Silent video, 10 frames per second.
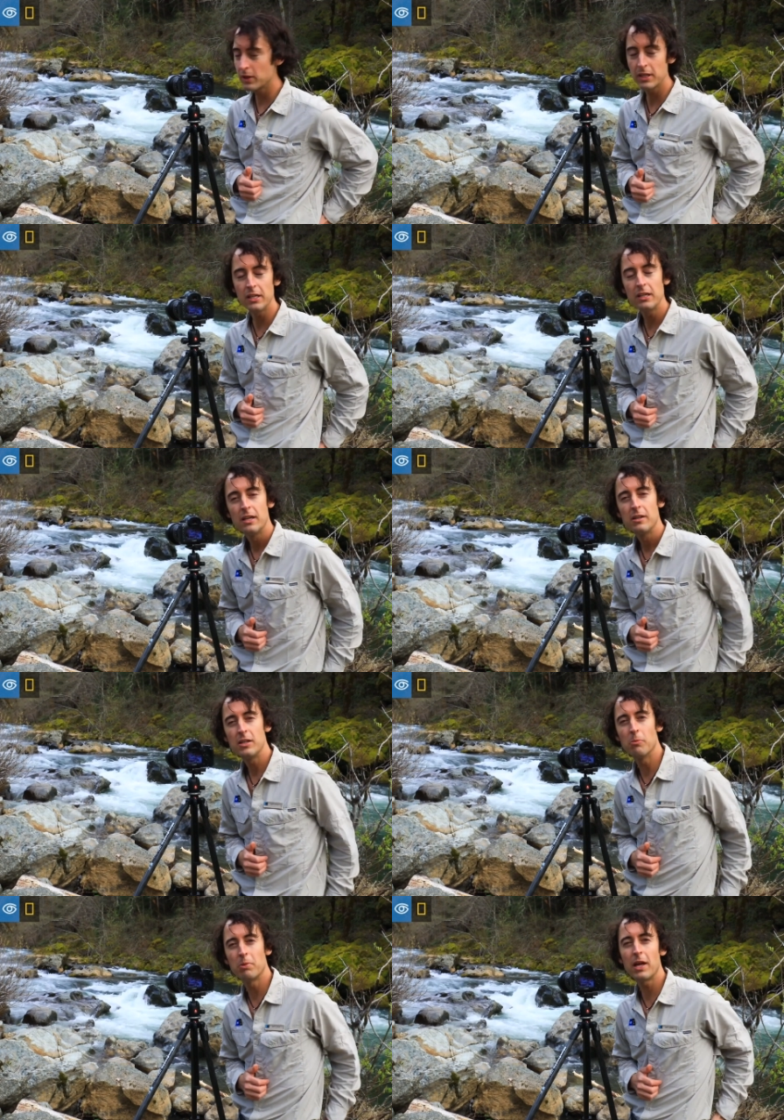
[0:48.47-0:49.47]
really
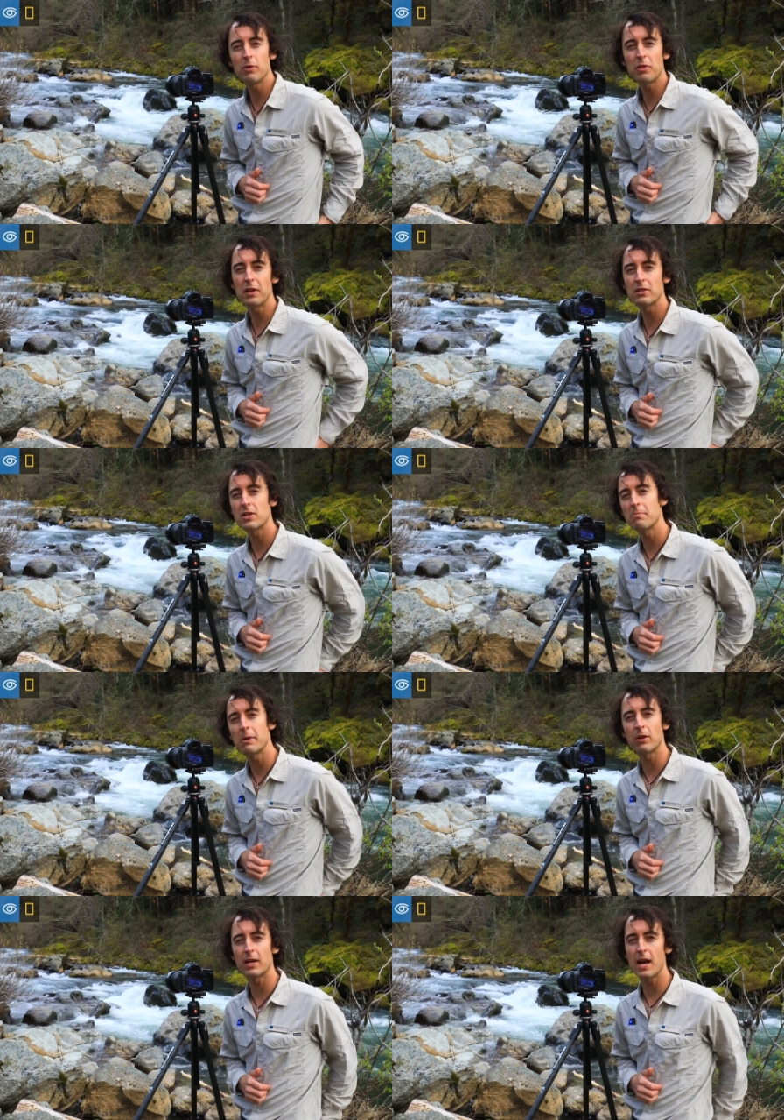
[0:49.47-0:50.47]
play with things on the
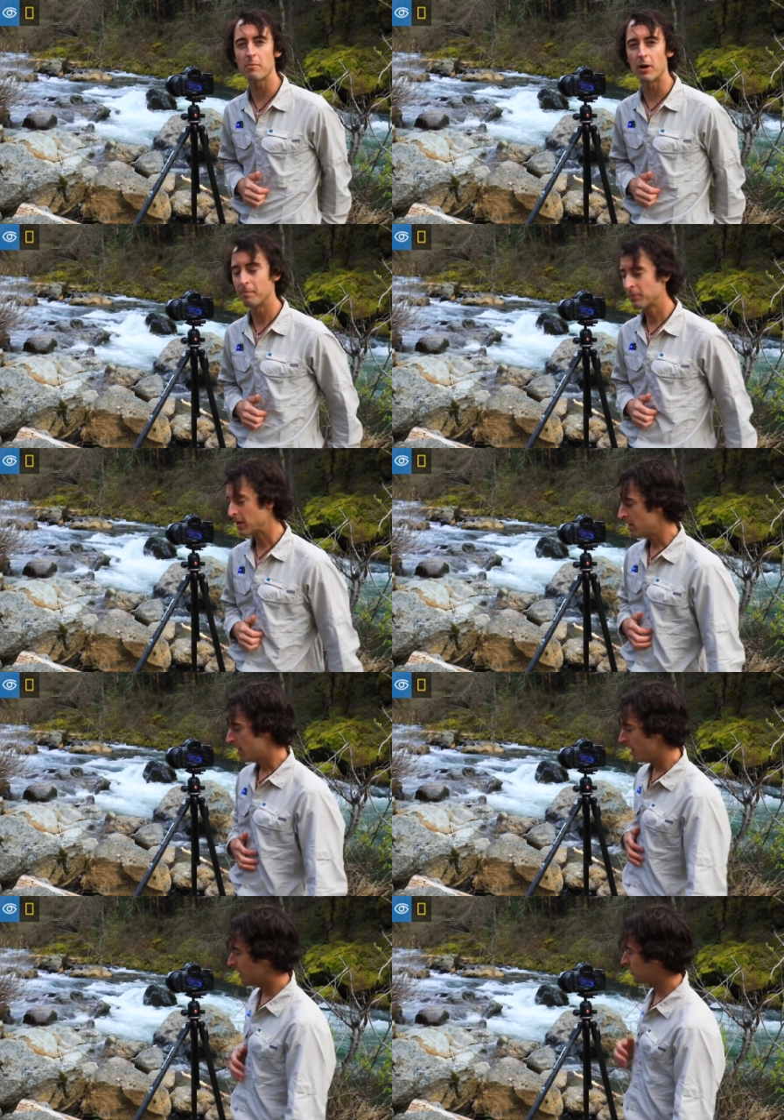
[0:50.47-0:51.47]
bigger camera.
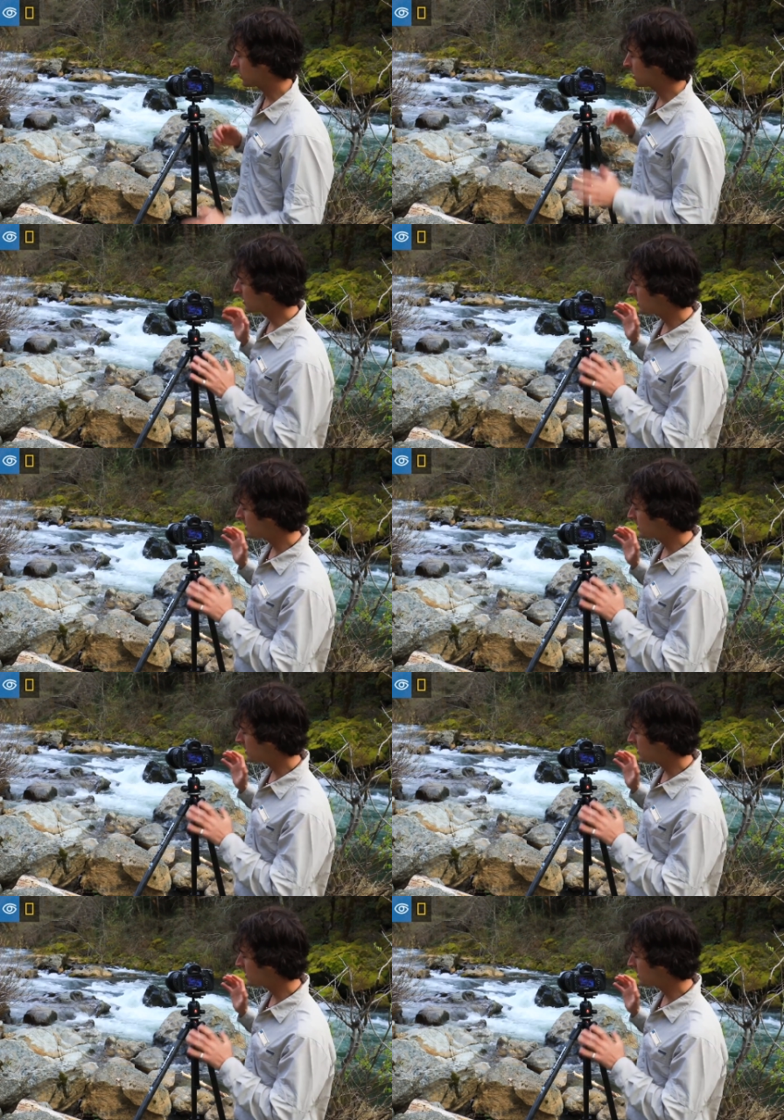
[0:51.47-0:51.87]
So you